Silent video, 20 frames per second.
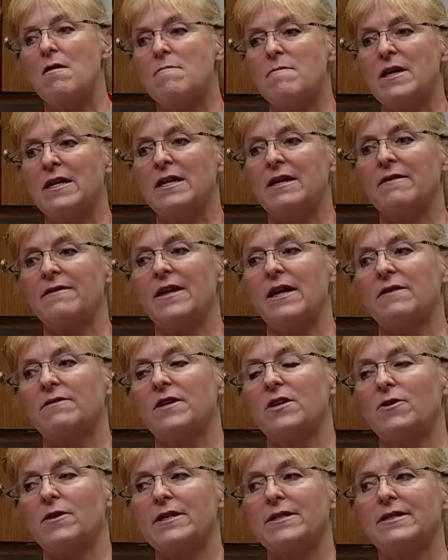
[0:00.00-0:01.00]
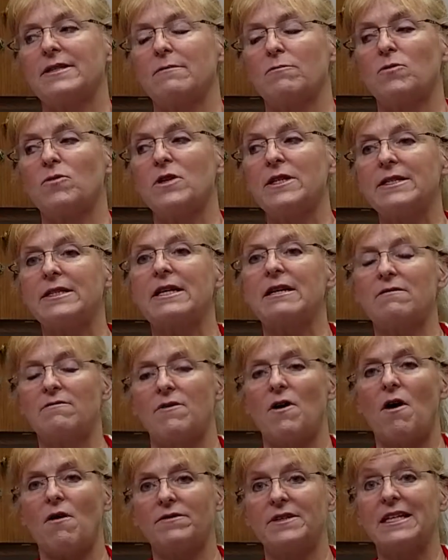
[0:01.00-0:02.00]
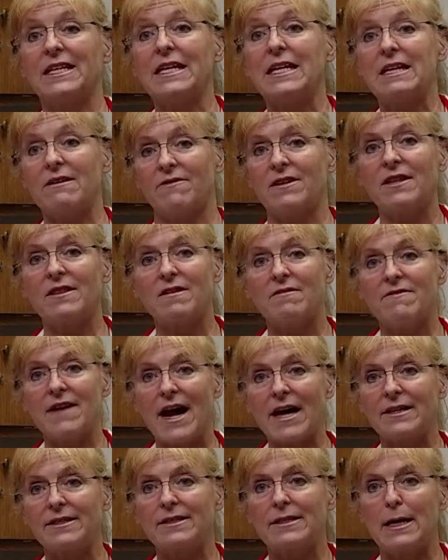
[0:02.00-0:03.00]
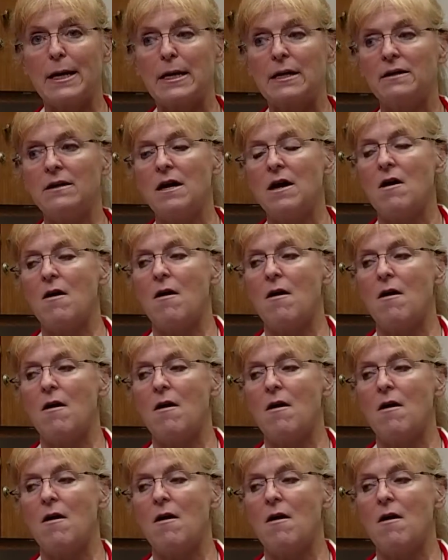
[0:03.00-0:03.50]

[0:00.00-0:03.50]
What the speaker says: meaning that there is some risk involved in giving the vaccine.